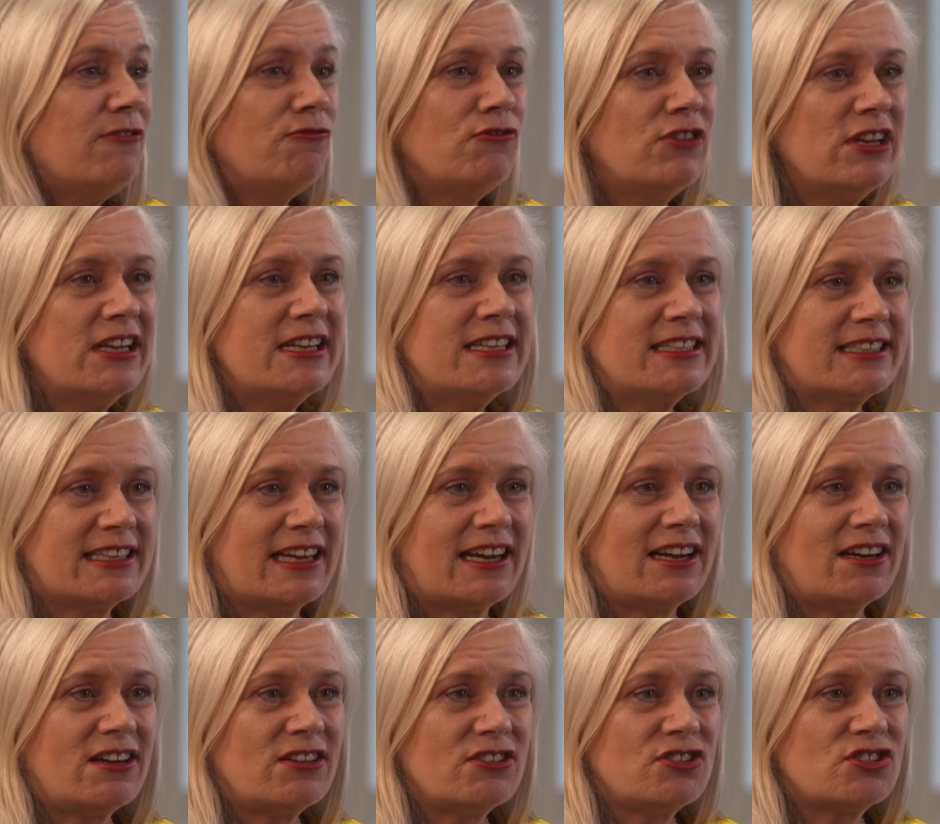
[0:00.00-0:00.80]

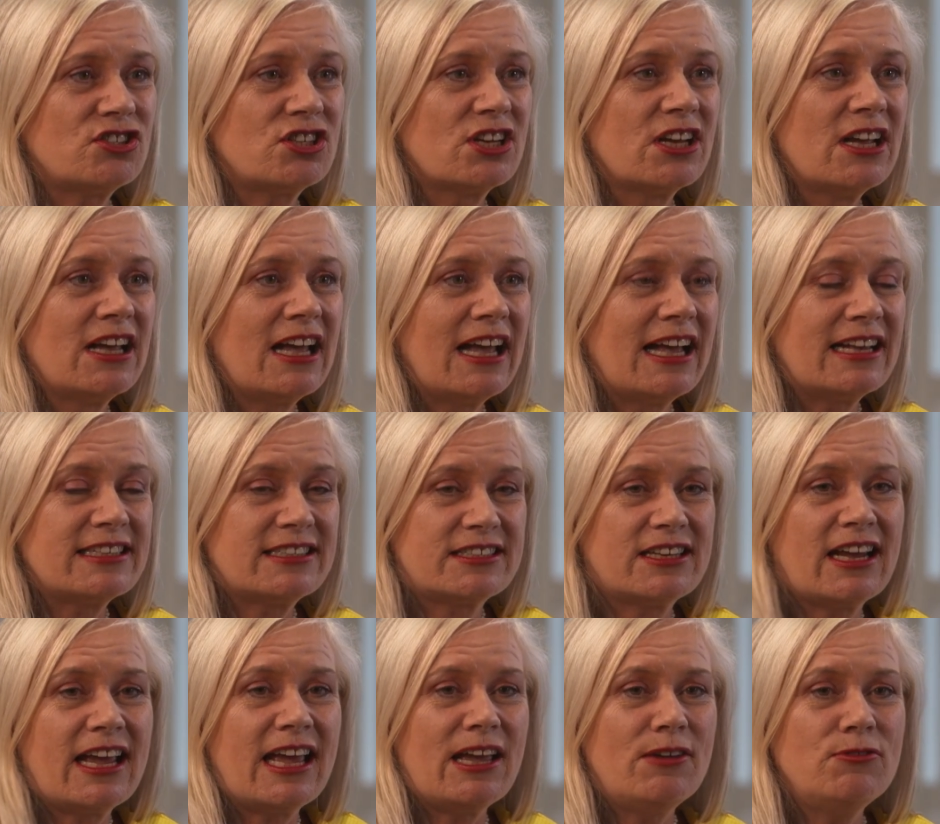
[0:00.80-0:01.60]
research as
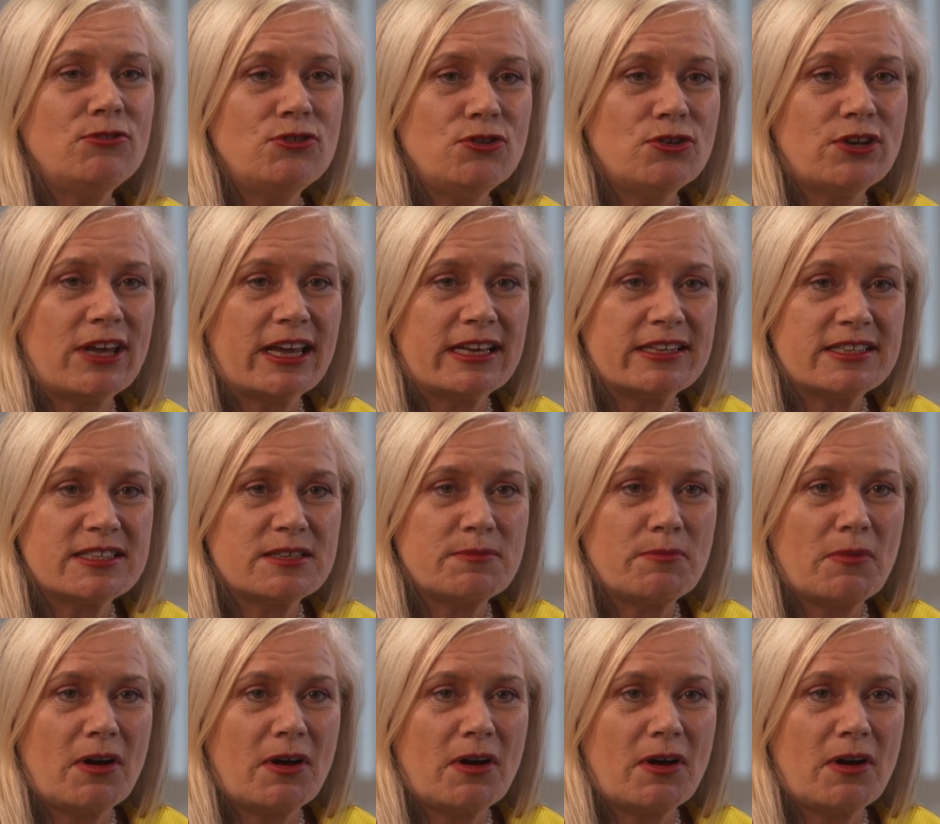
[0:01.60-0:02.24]
to how you get to